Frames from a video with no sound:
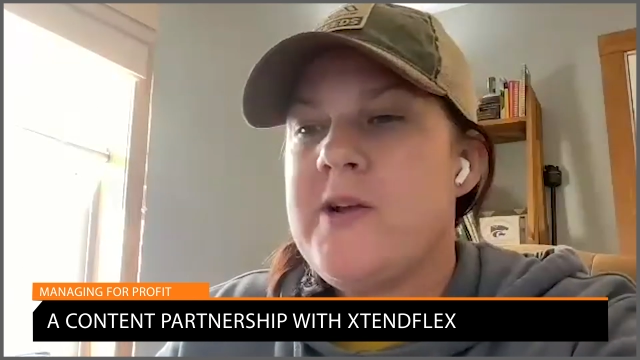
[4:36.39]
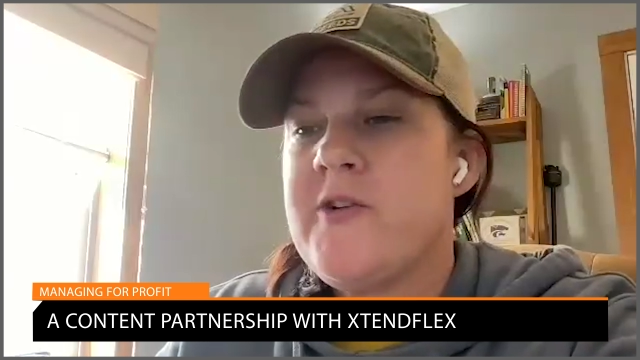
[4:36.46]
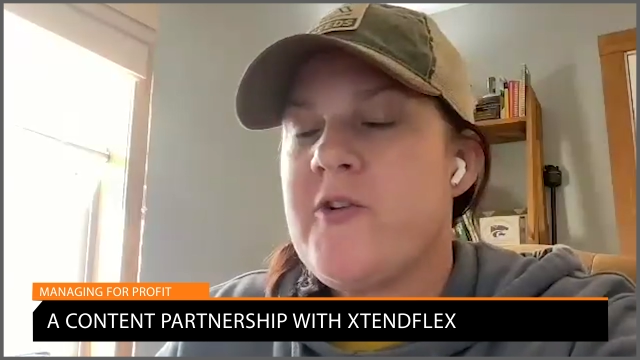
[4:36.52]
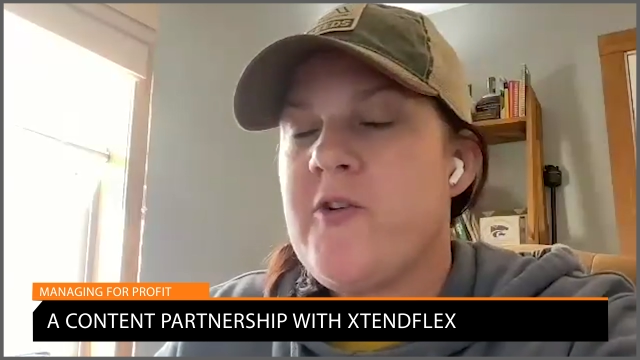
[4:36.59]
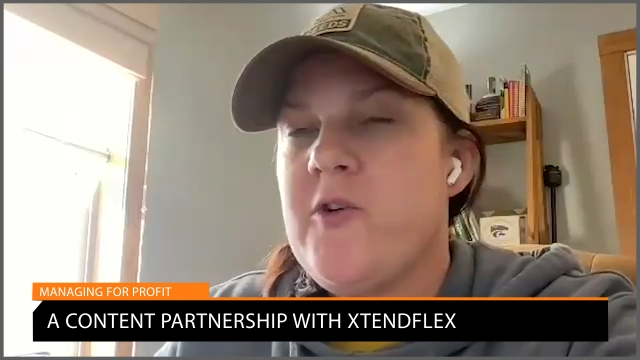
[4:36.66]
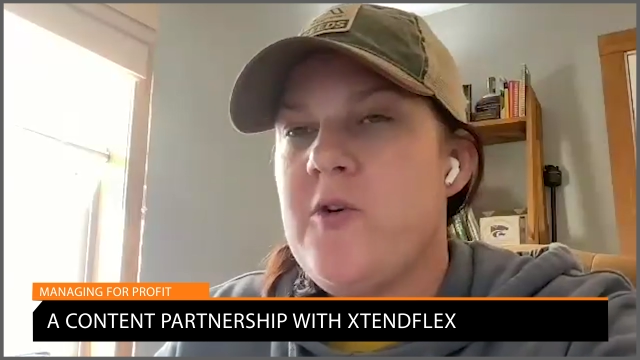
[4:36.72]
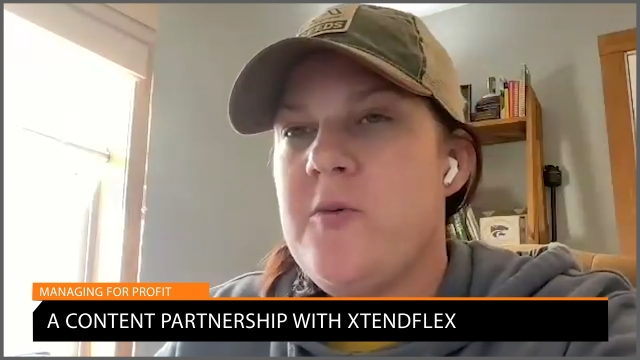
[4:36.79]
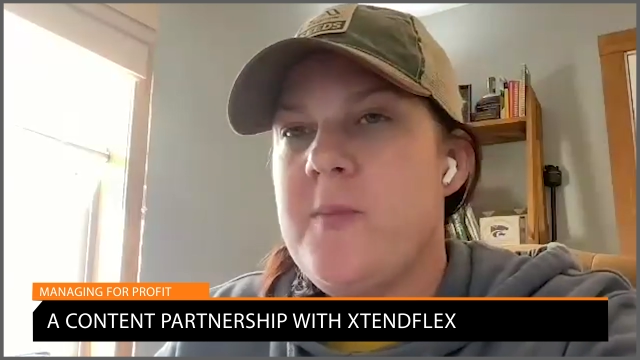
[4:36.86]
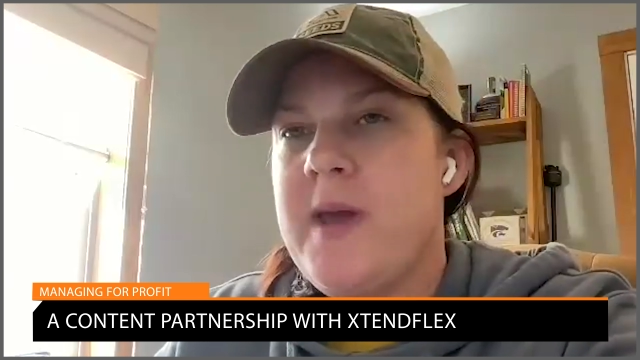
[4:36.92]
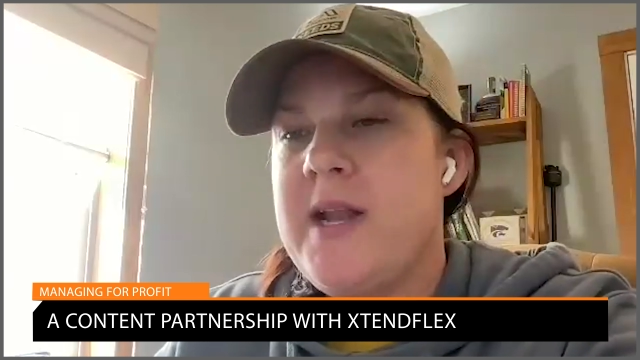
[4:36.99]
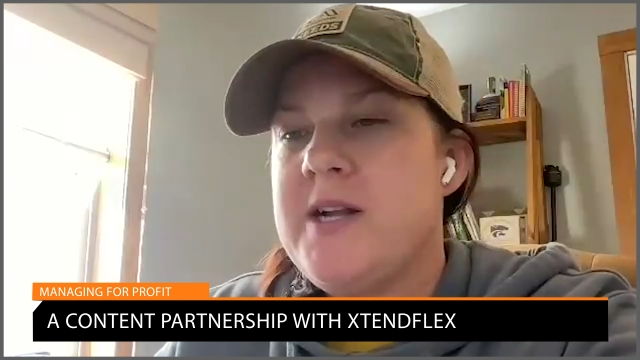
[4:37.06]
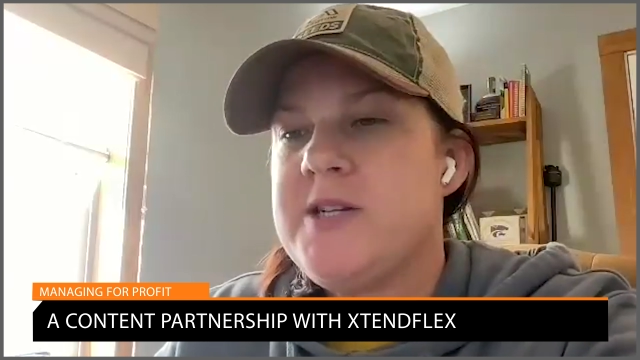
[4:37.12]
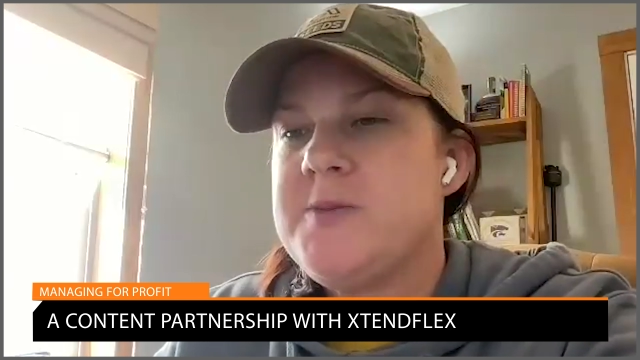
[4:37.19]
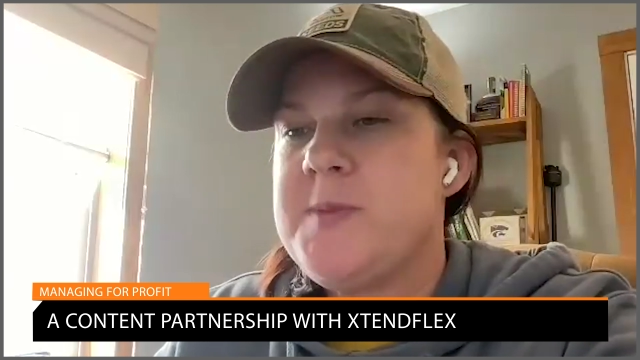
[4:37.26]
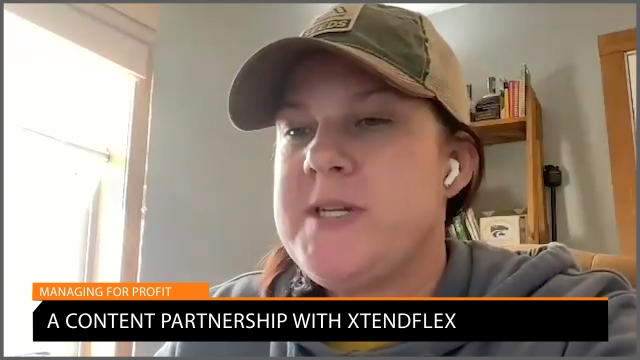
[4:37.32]
control
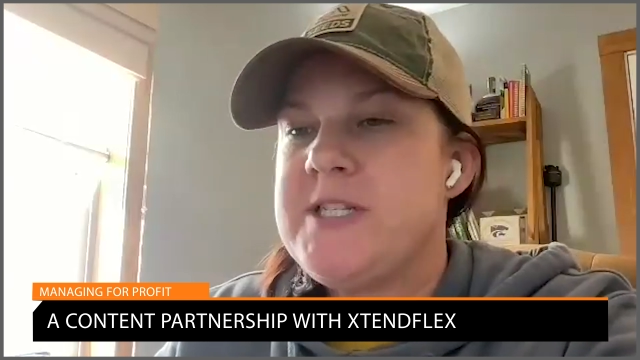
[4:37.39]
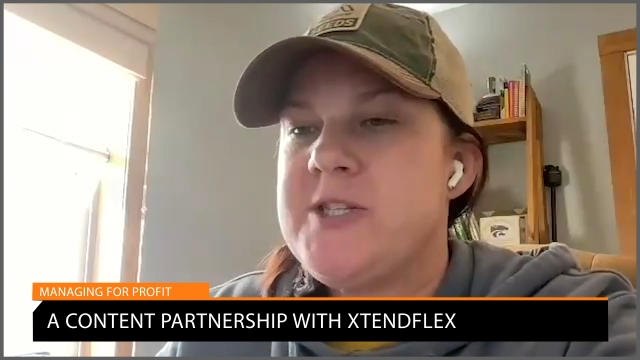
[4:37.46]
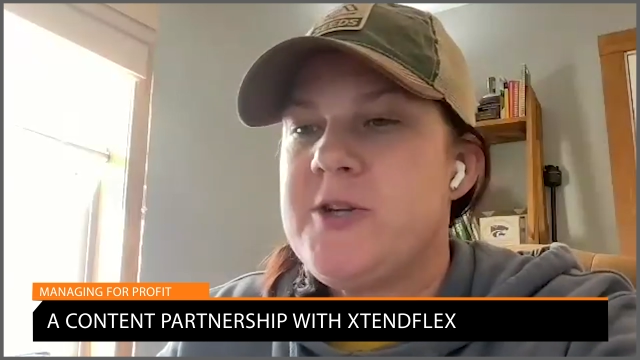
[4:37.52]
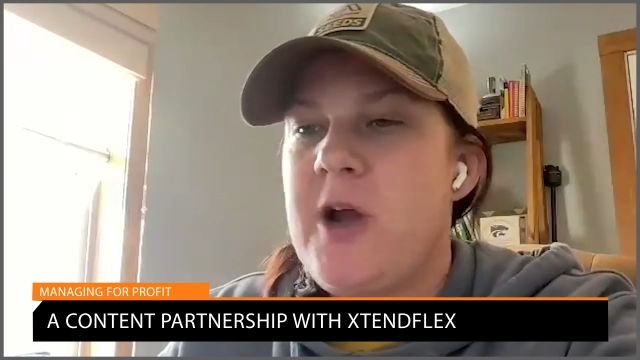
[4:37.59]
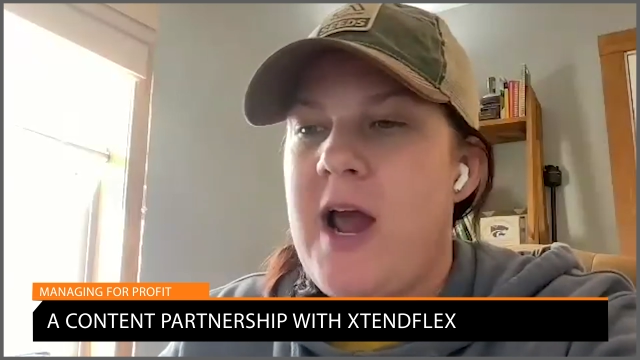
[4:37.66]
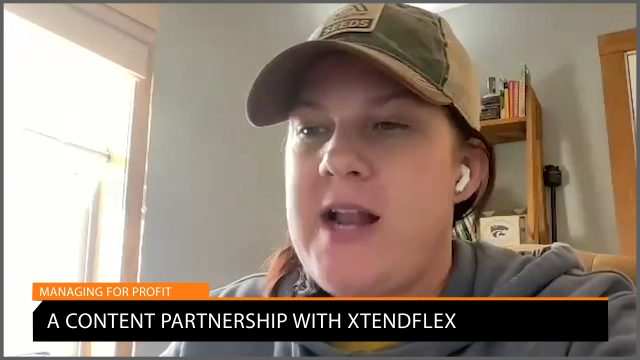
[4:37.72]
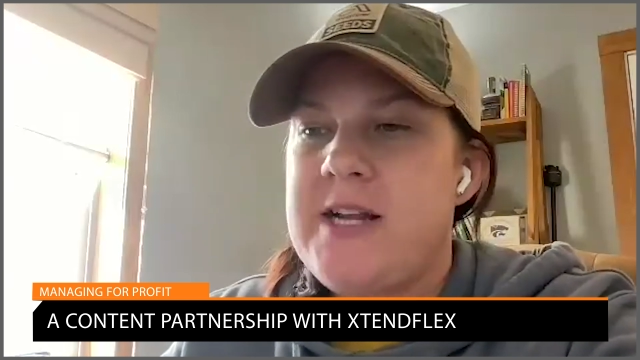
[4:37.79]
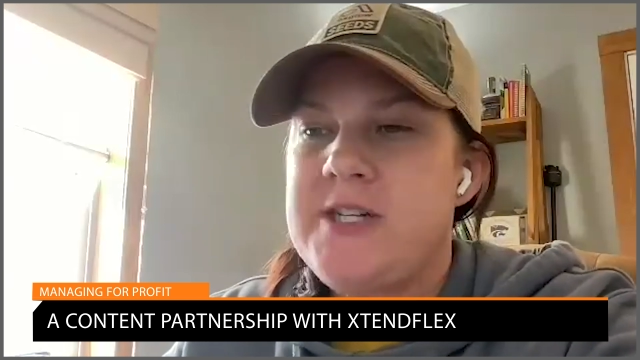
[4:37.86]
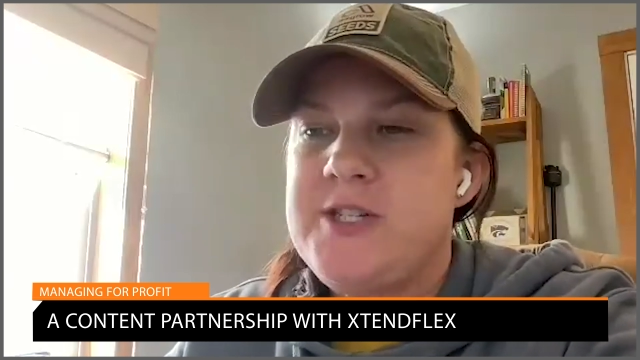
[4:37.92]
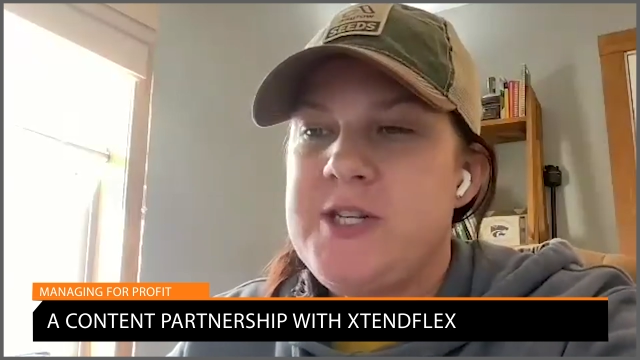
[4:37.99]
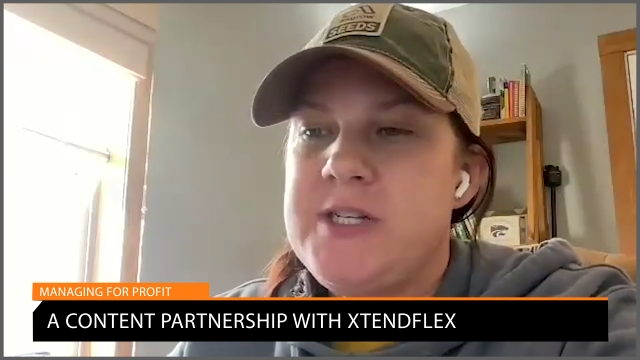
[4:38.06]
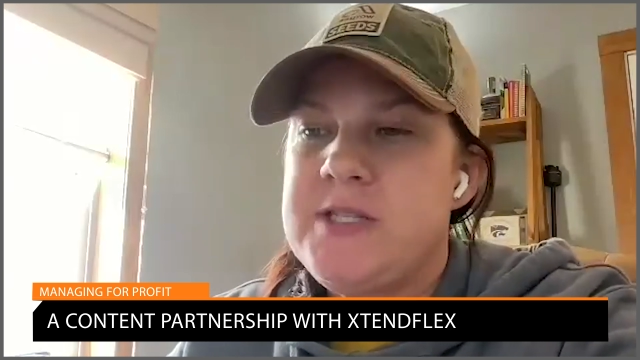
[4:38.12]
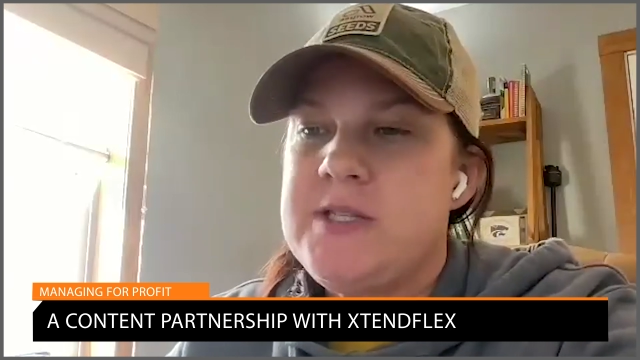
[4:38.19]
management strategy.